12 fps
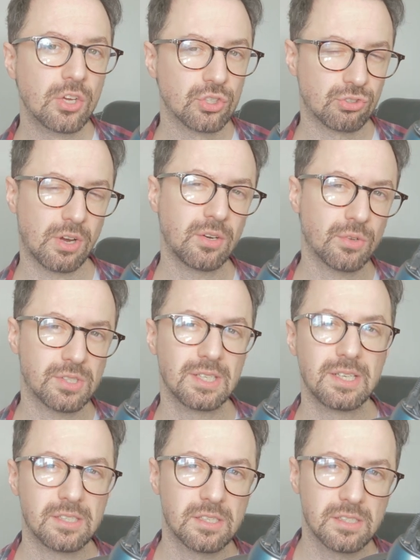try not to
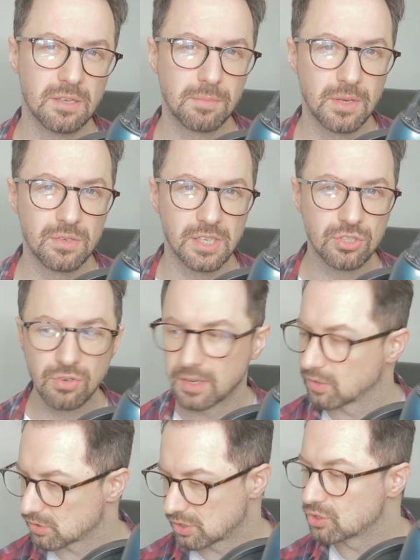listen to music, try
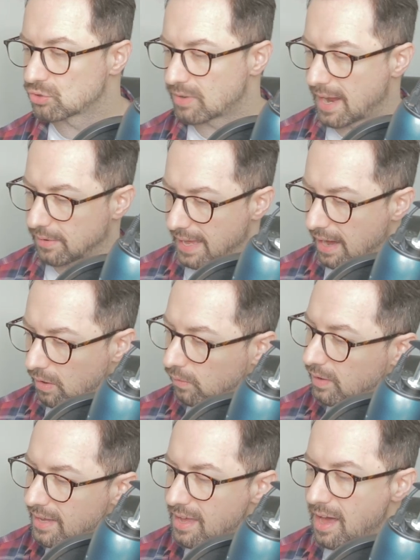not to drown
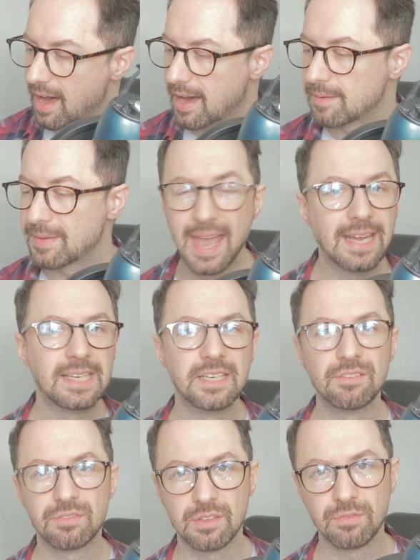out um,
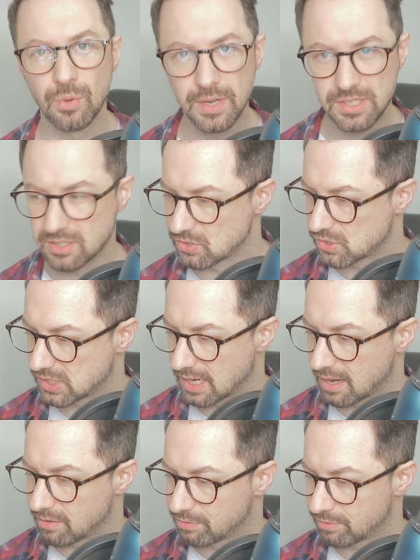any of the voice and
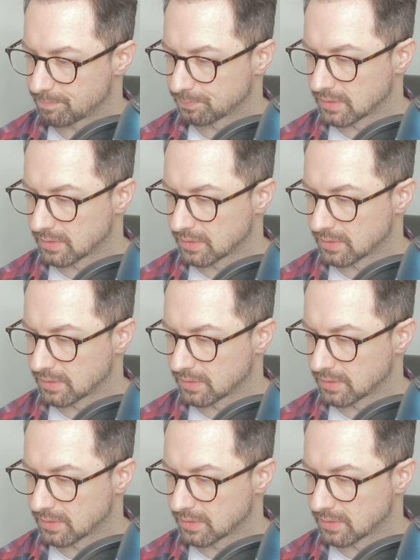stuff.